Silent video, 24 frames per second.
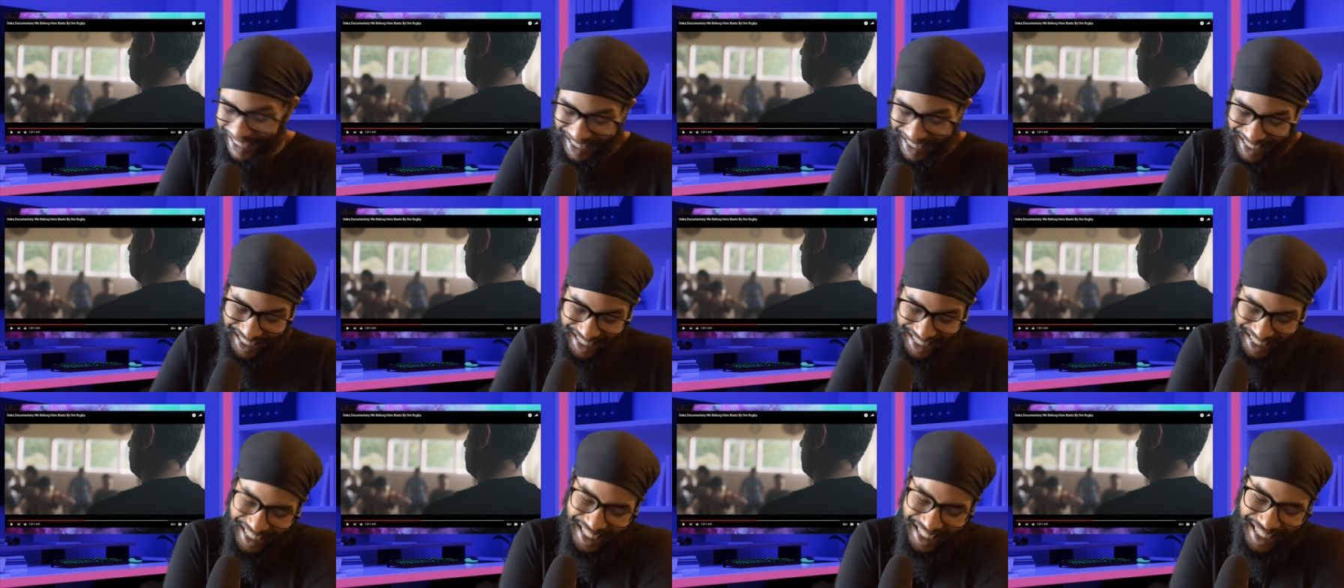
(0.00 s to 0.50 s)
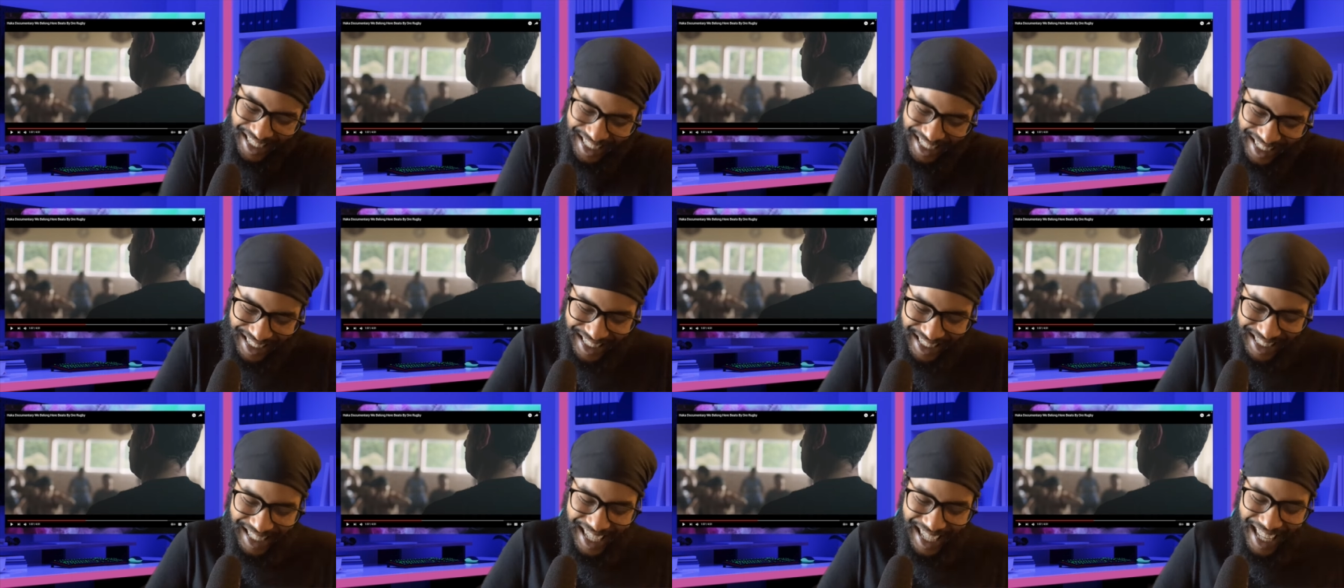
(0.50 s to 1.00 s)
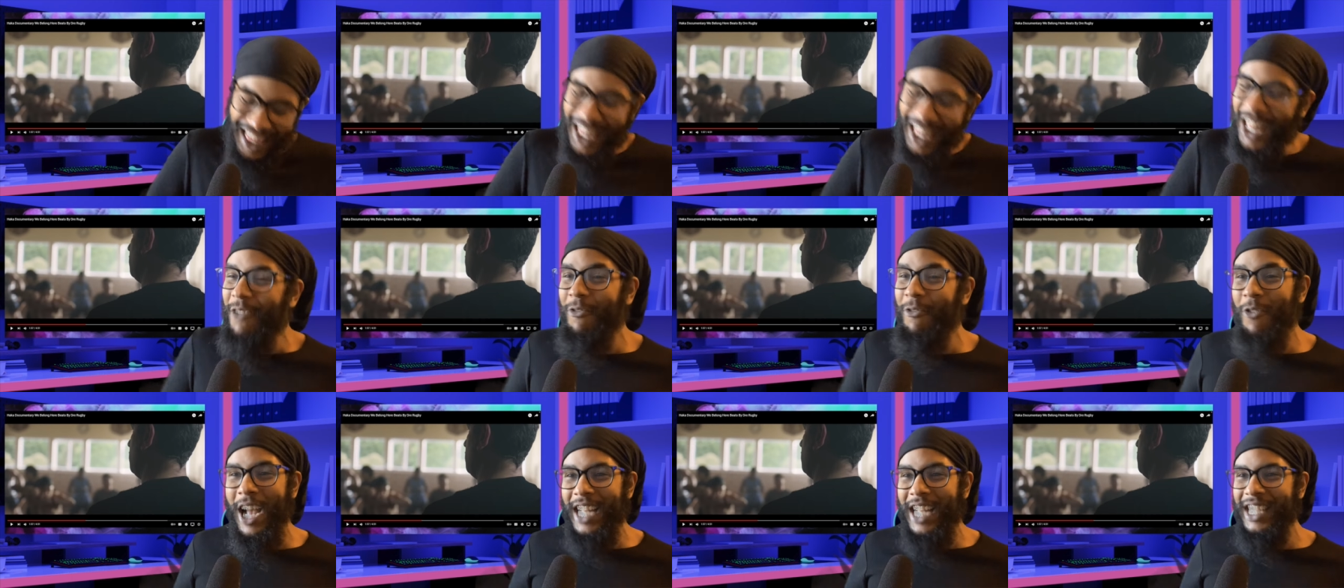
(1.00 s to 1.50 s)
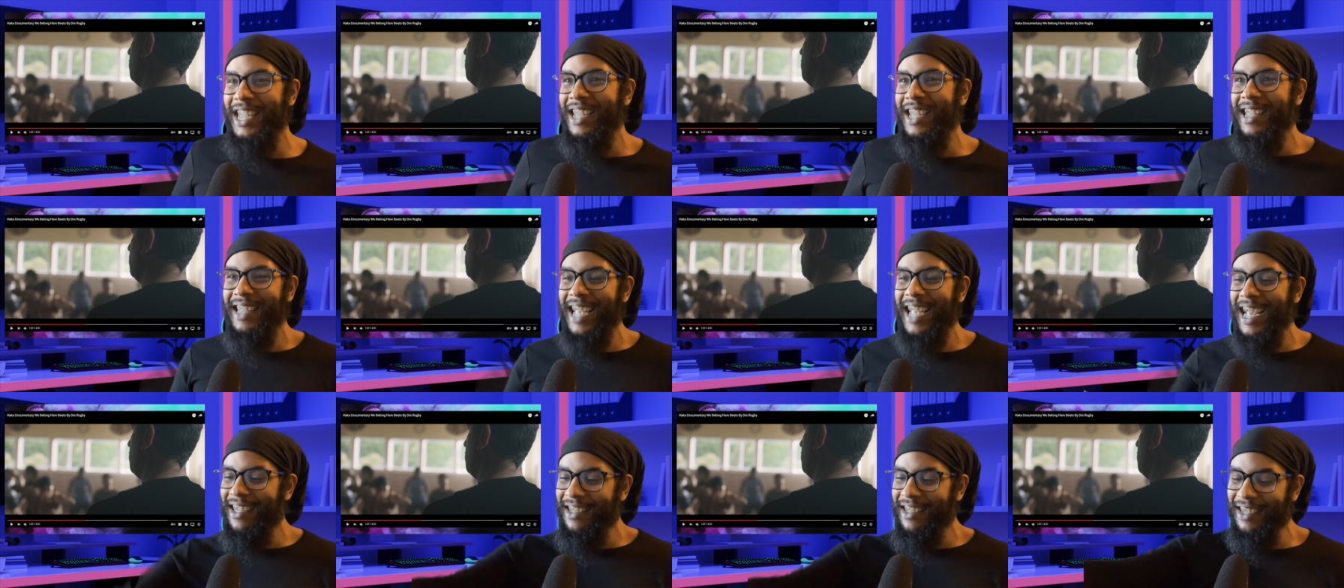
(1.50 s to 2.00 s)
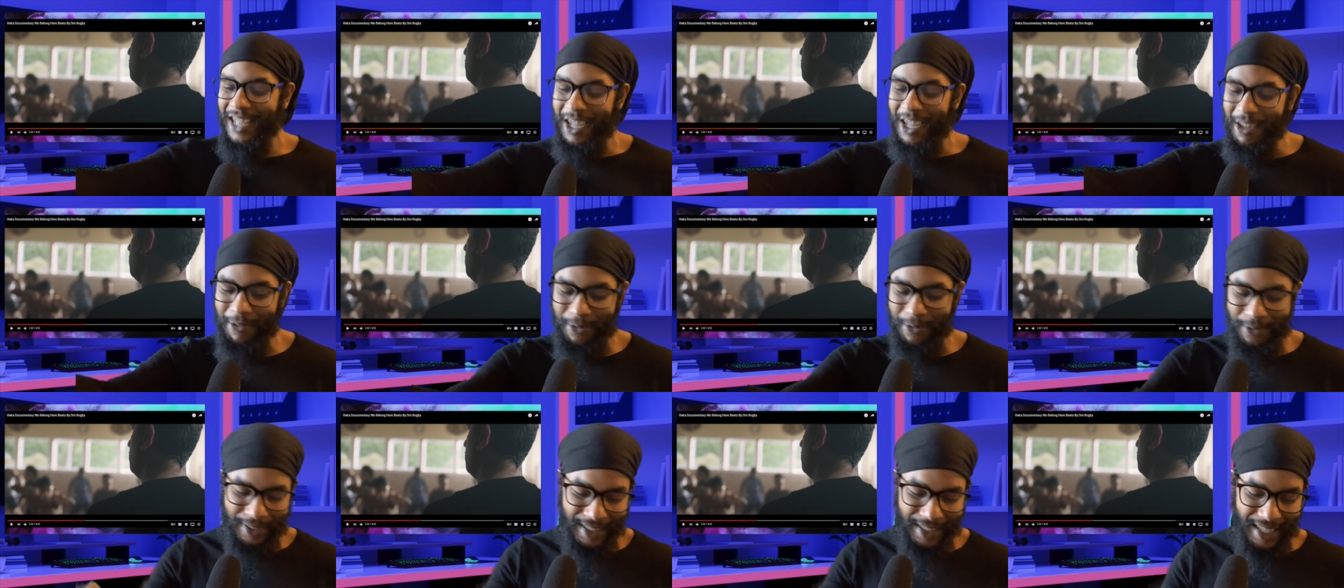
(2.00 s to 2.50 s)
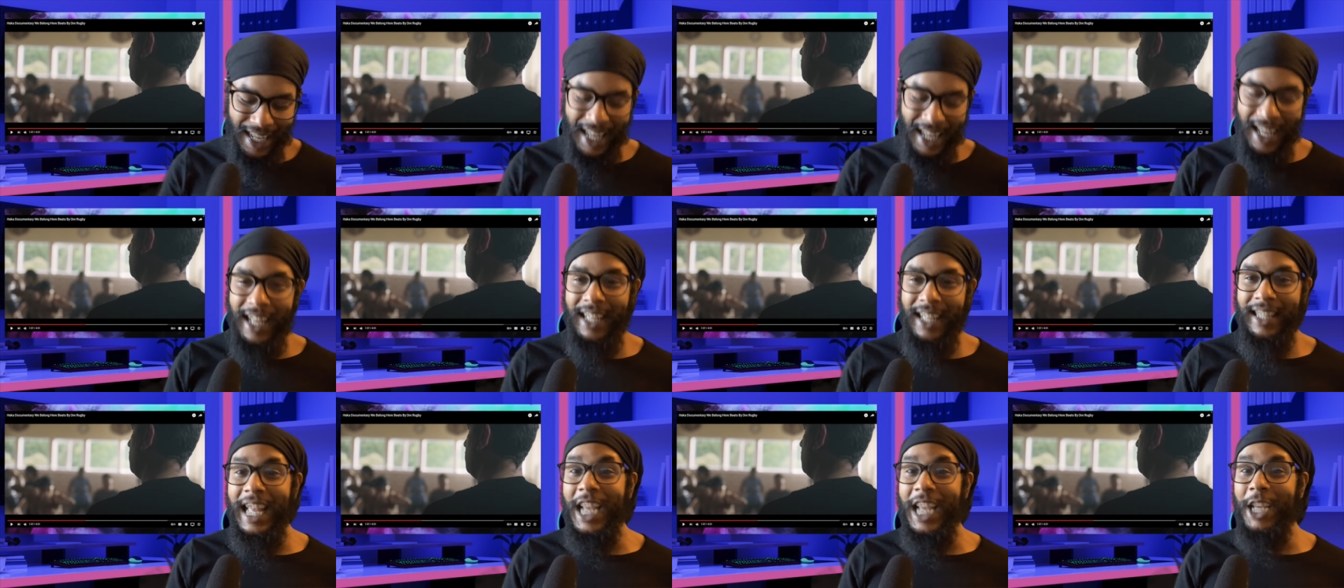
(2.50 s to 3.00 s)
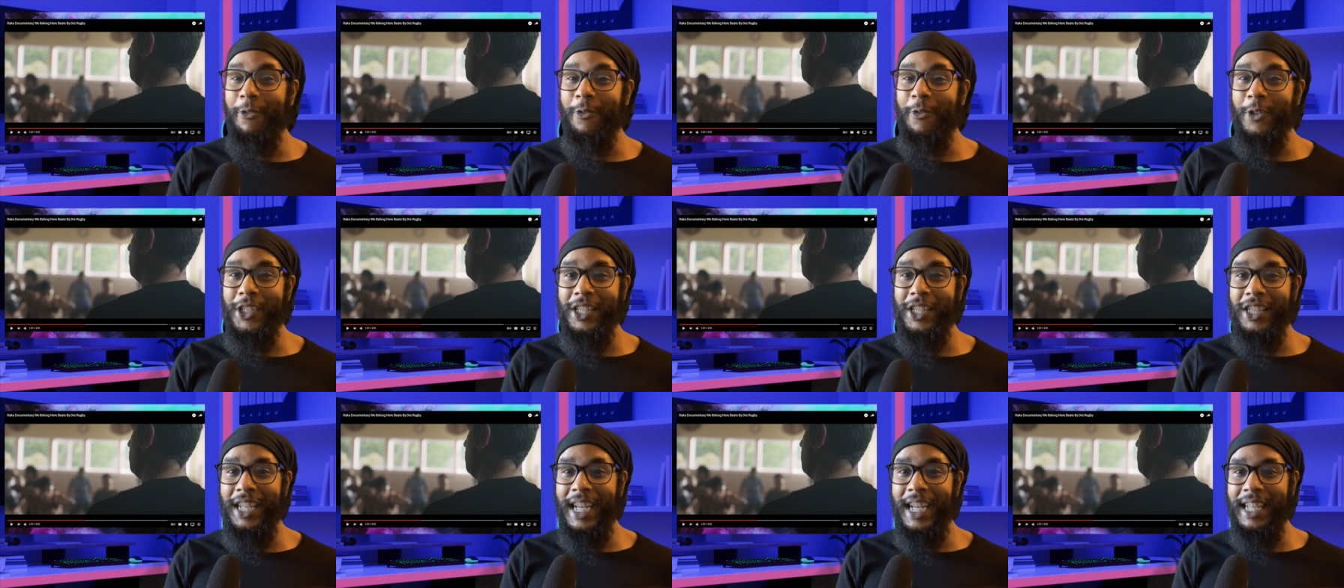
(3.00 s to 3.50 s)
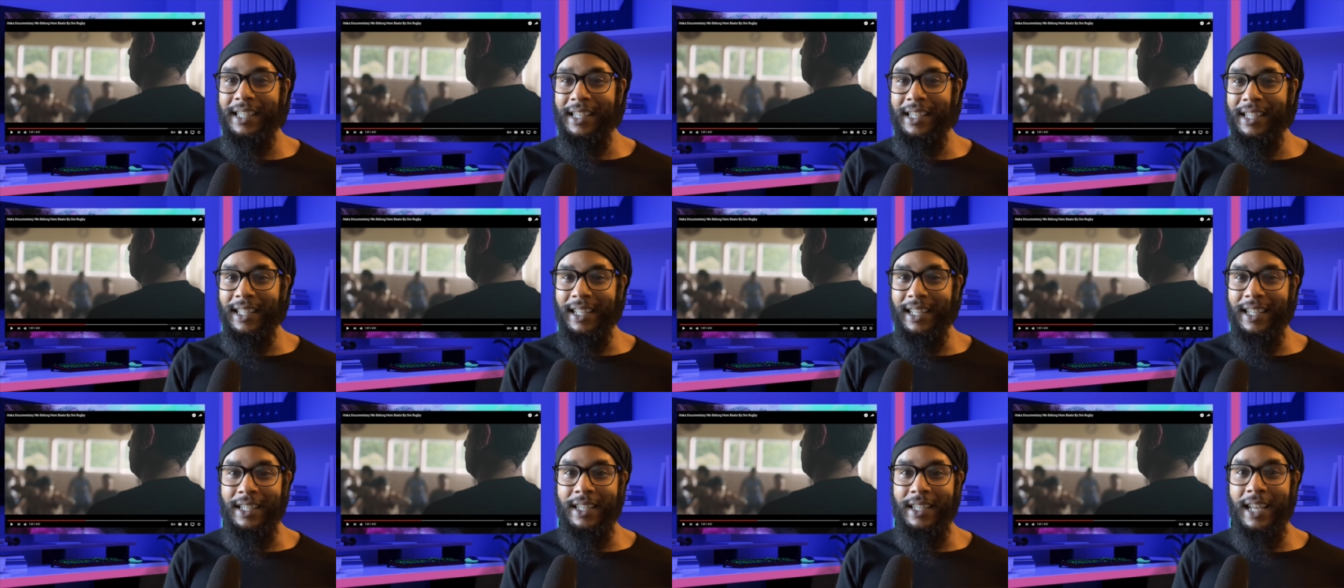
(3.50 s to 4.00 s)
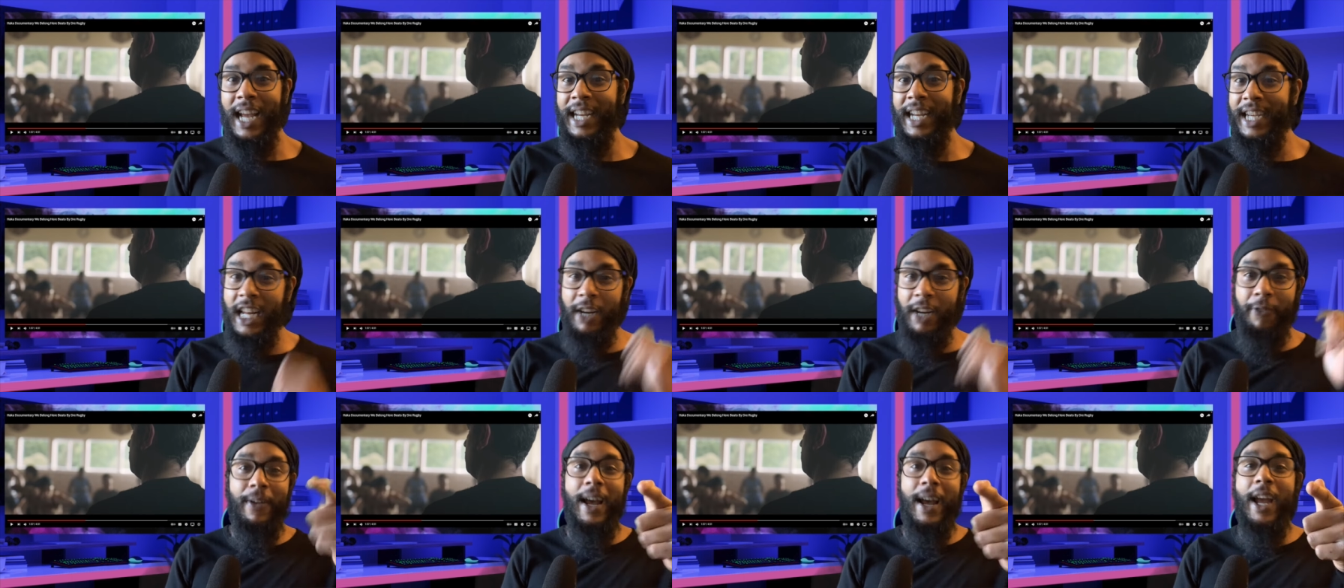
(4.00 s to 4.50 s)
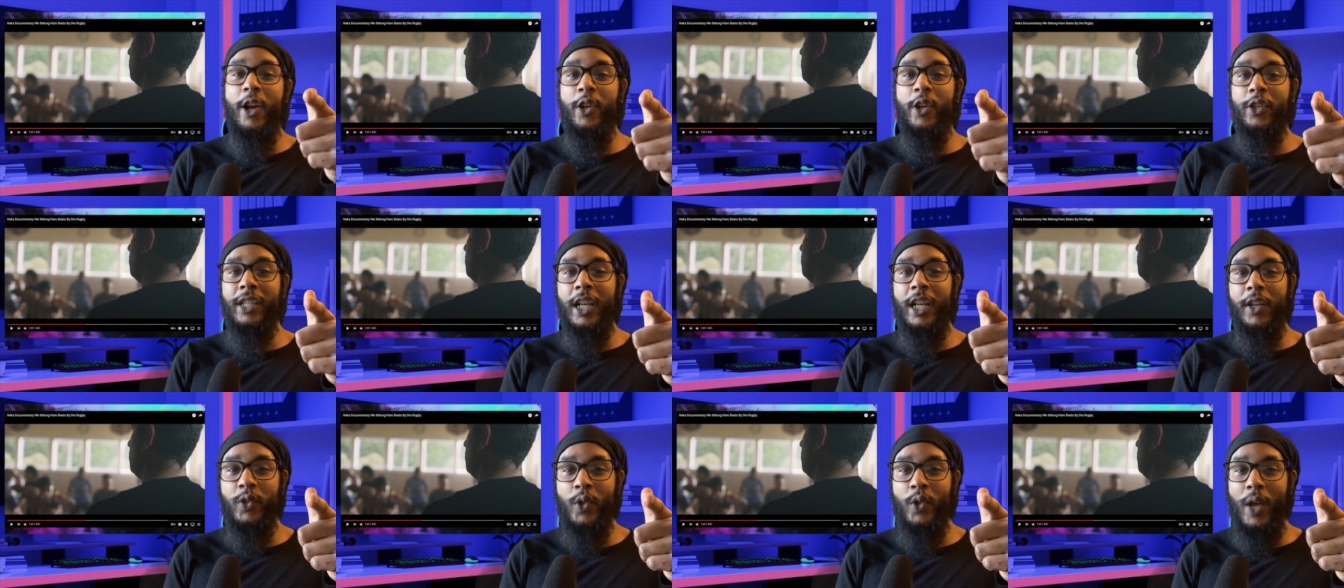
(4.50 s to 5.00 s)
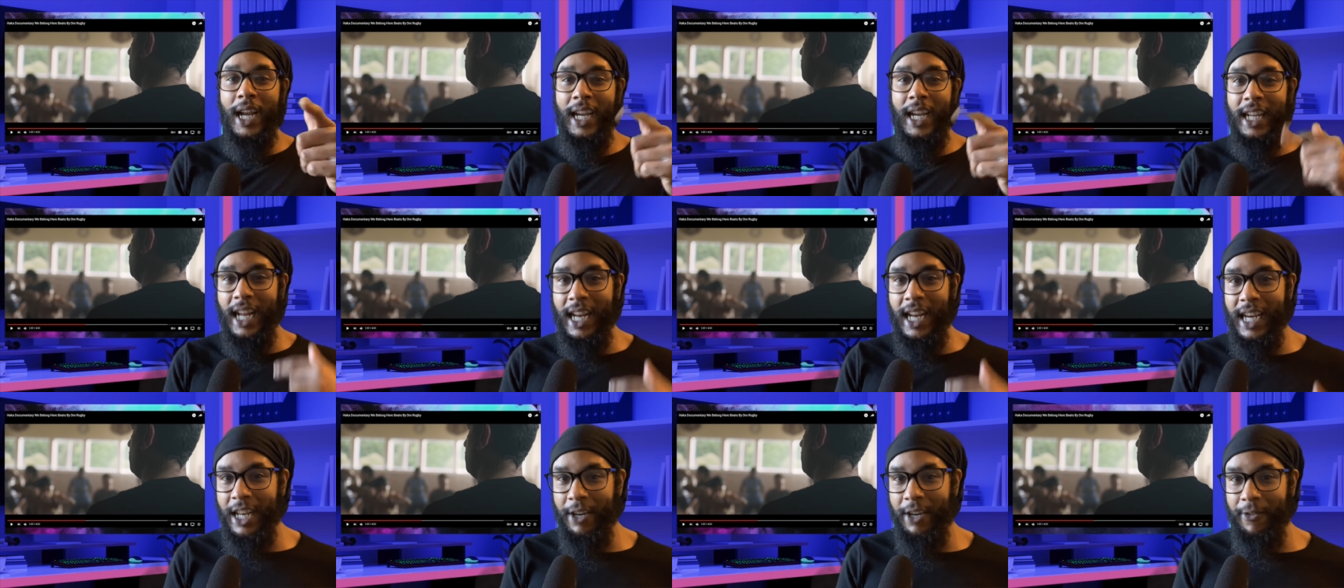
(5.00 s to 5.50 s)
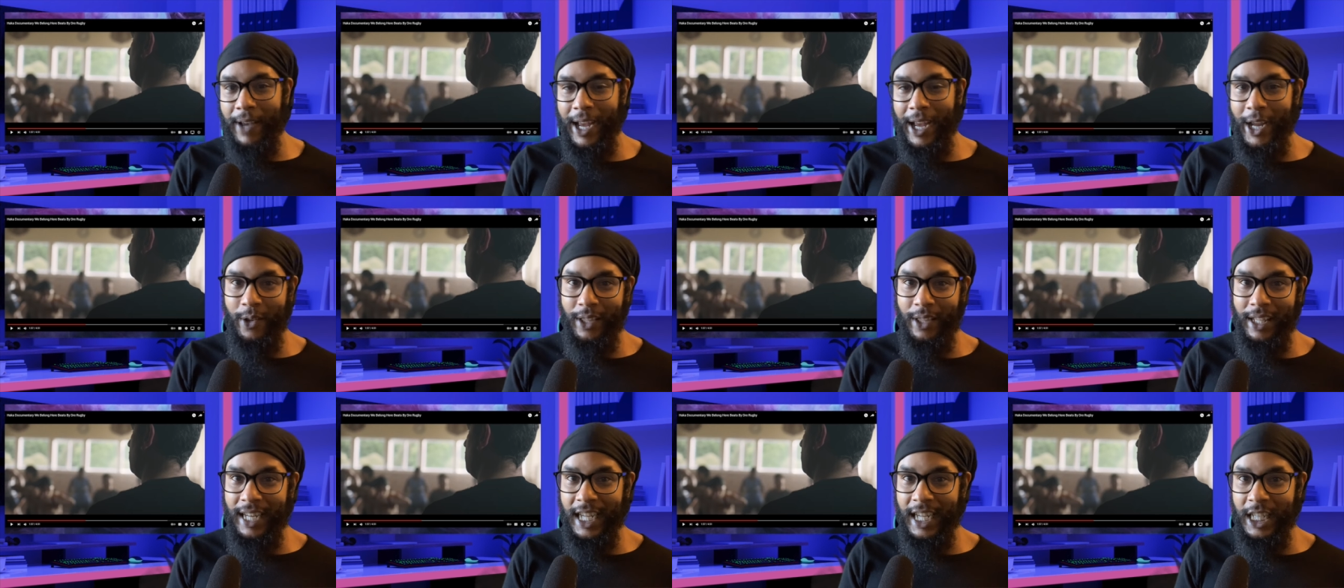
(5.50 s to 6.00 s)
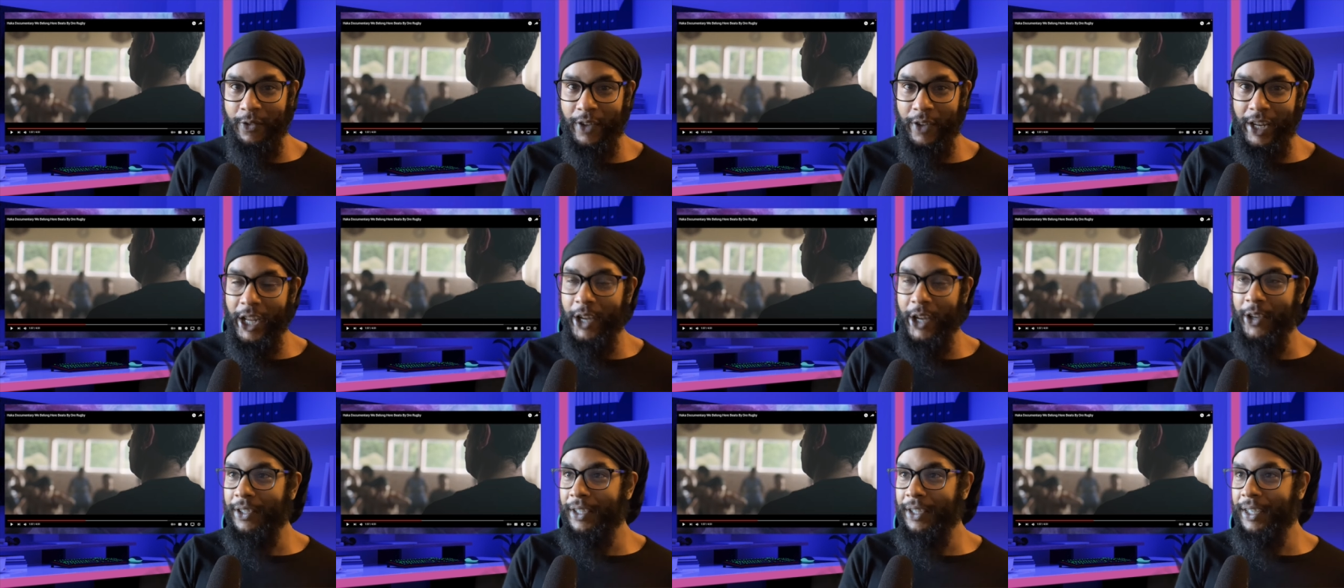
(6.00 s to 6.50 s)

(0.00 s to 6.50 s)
I love watching this kind of stuff. Thank you for suggesting this. Identify yourself so I can identify you in the next video.